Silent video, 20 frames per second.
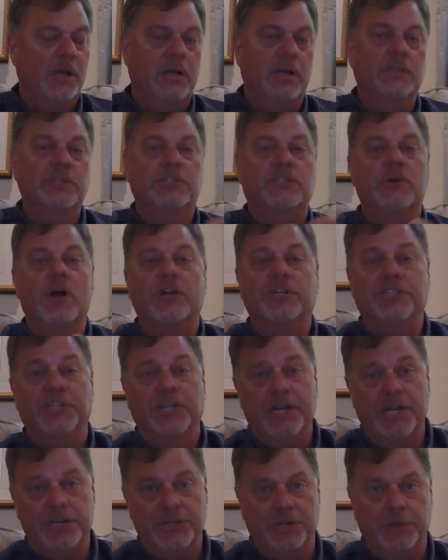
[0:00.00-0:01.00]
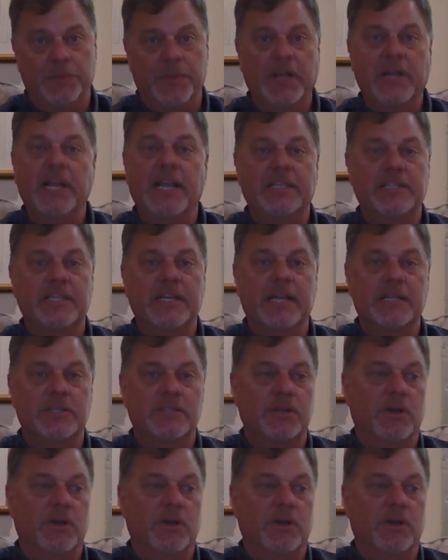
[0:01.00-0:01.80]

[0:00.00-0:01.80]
construction issue that needs to get